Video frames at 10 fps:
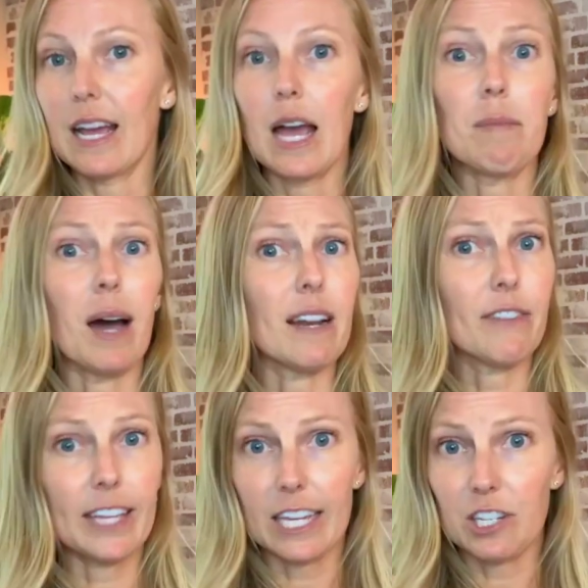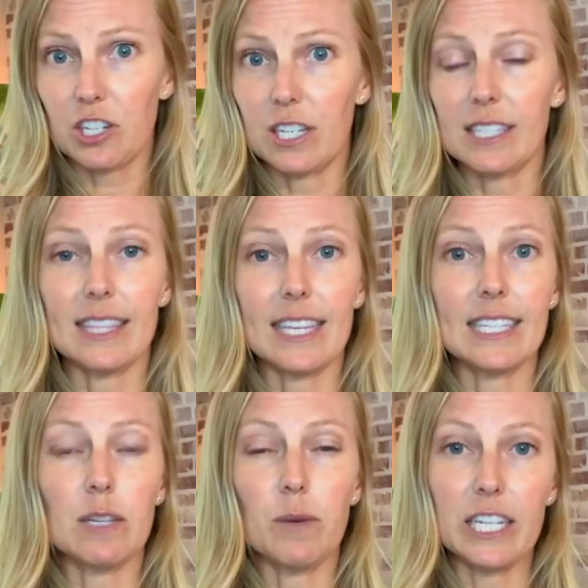modifications and things
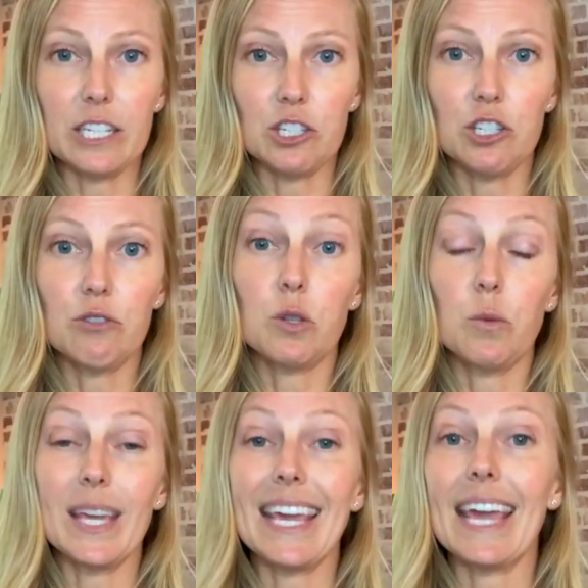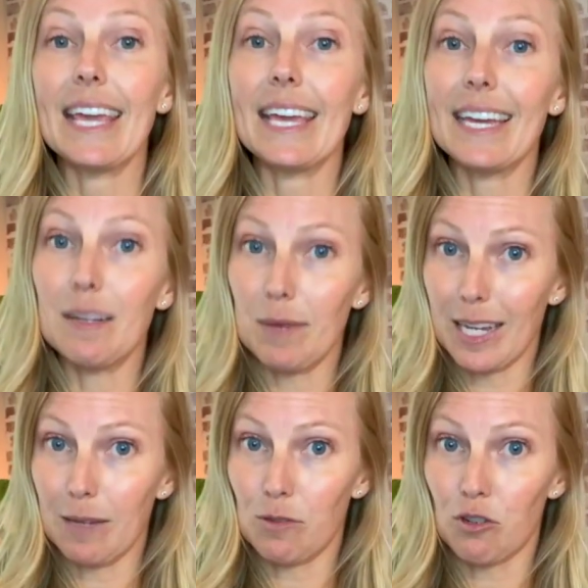that we need to do so we can
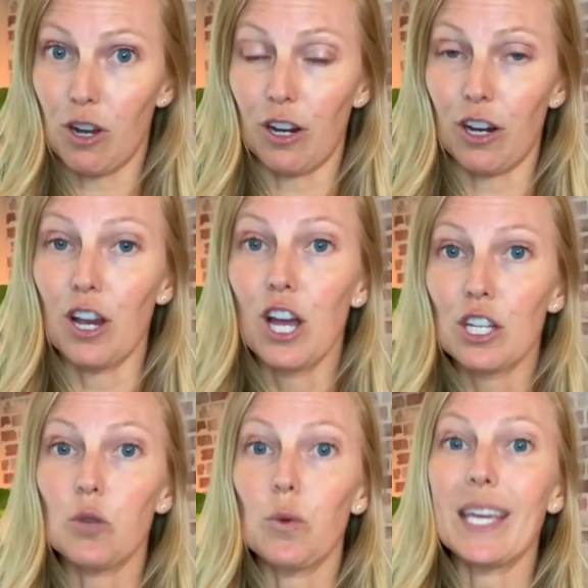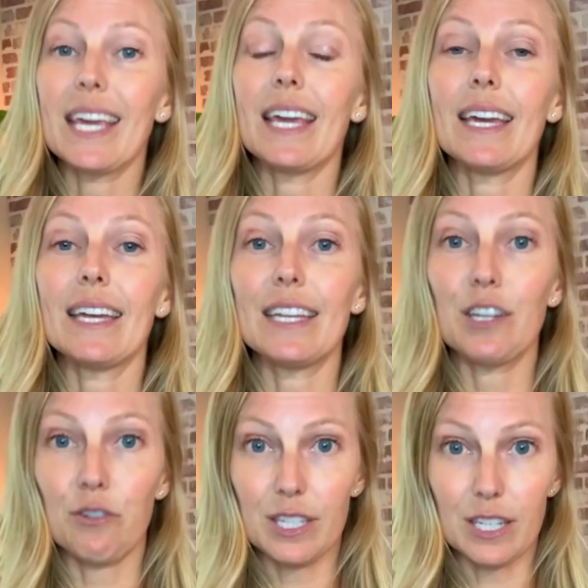become stronger, so we can
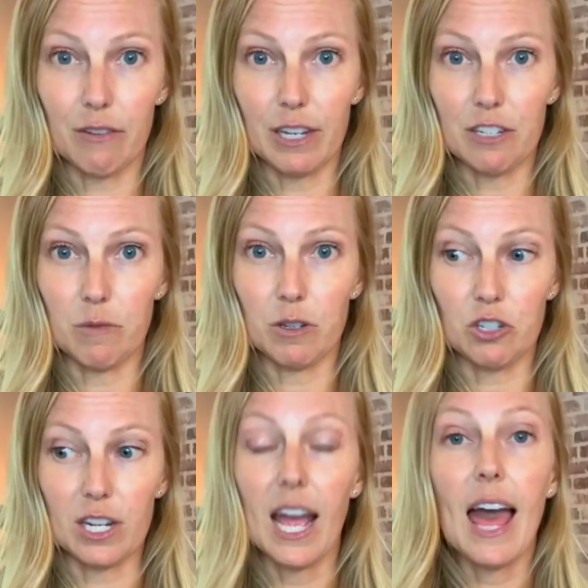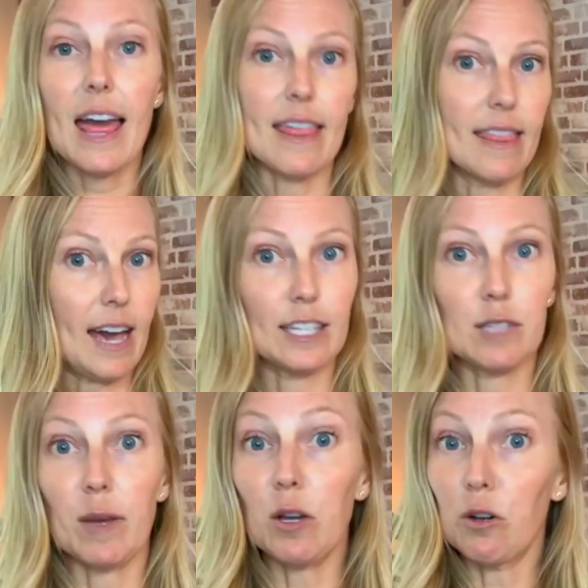increase our range of motion. That is
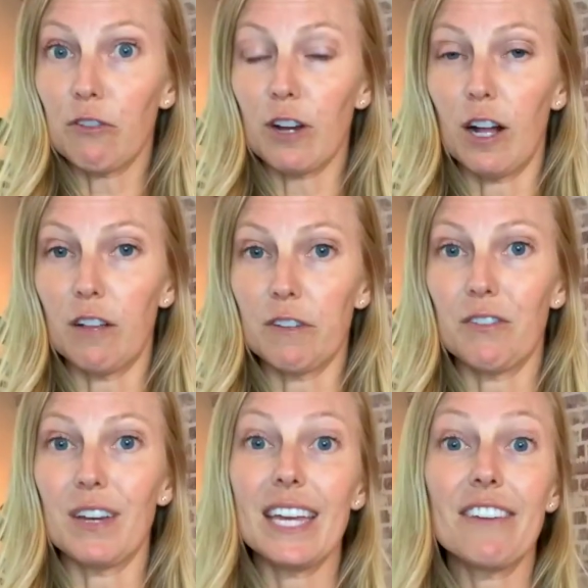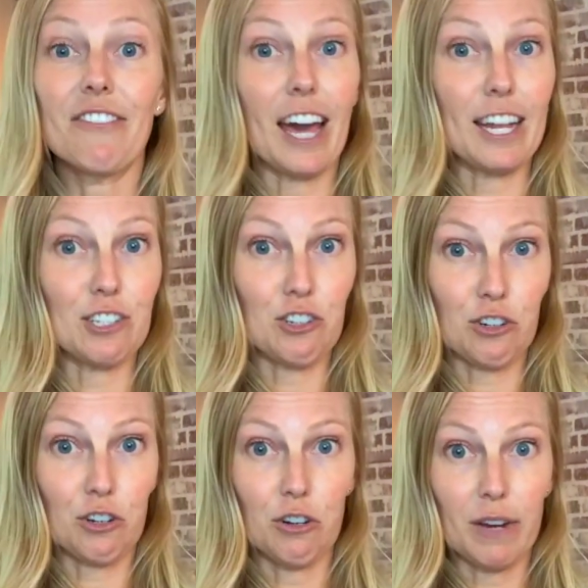my goal for all of you, if that is your
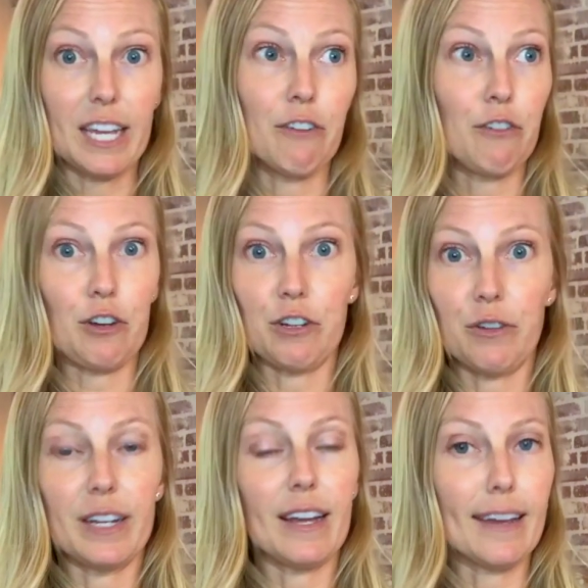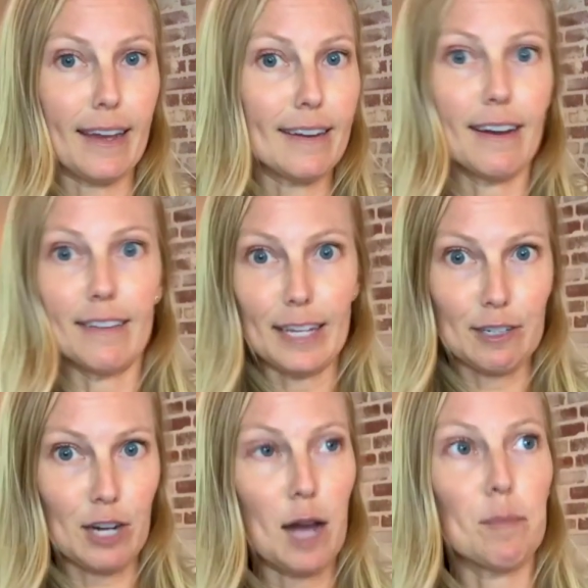goal, right? If you're doing, again, a leg
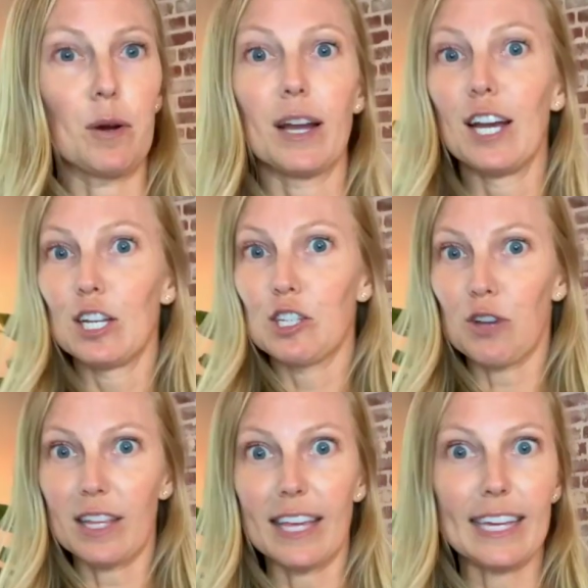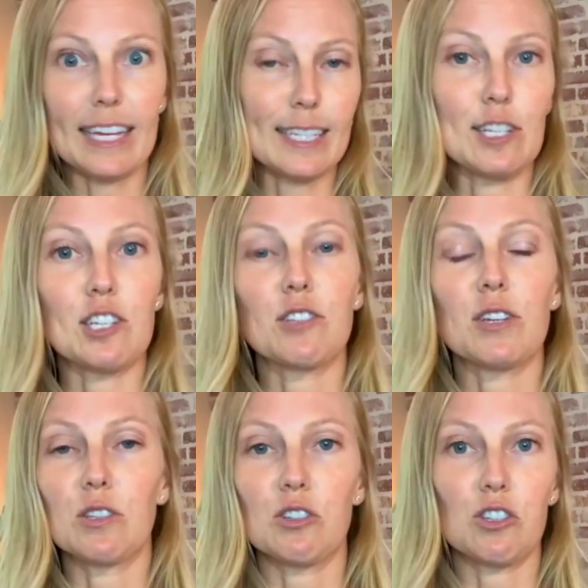drop or straight leg extensions, right?
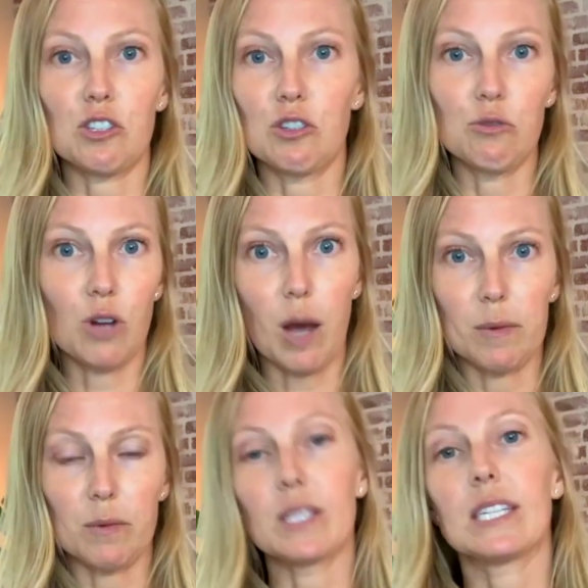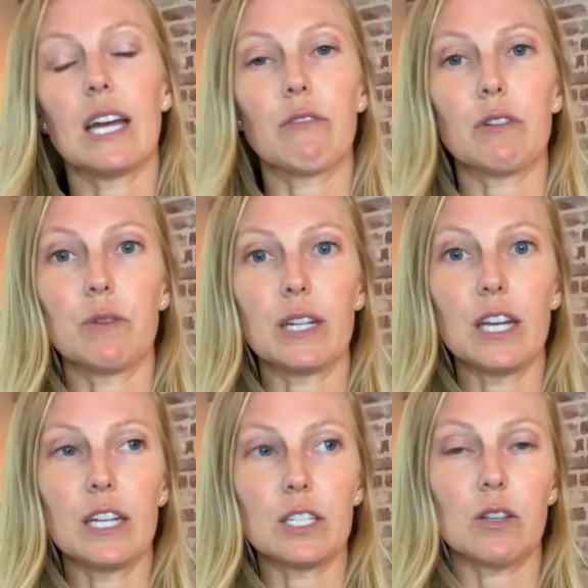Those are just two common ones that everyone is